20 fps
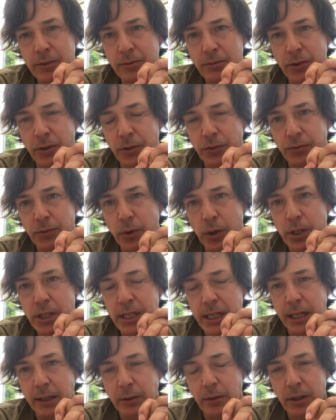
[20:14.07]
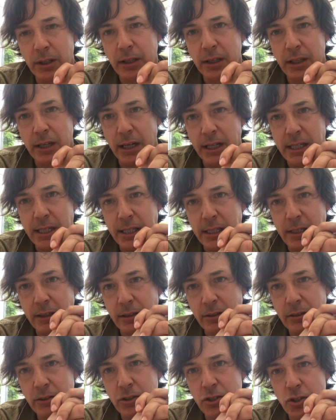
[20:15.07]
fond of quoting it, the idea that
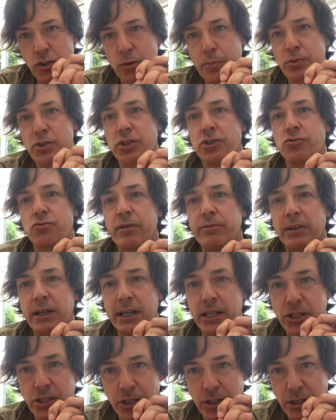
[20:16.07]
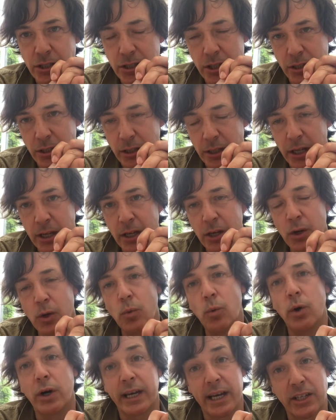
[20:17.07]
description is revelation, so that
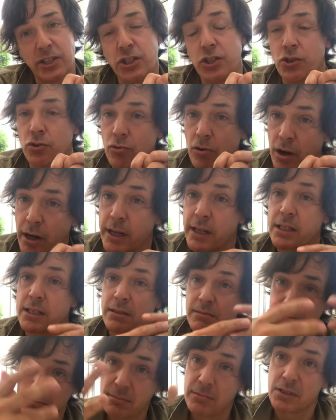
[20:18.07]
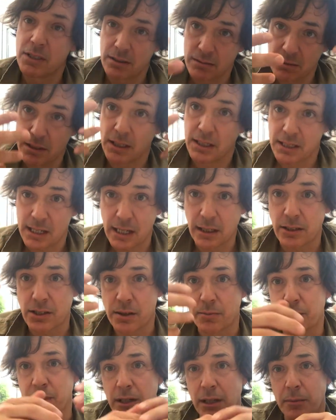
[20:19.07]
what catches your eye is going to tell
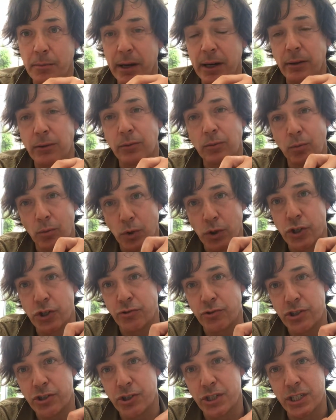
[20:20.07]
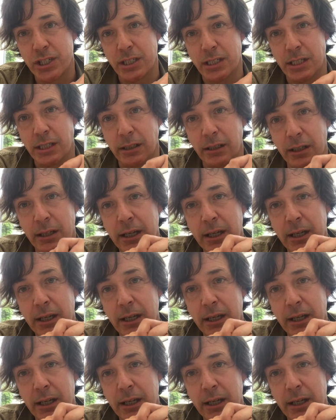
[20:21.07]
something about what you're interested in.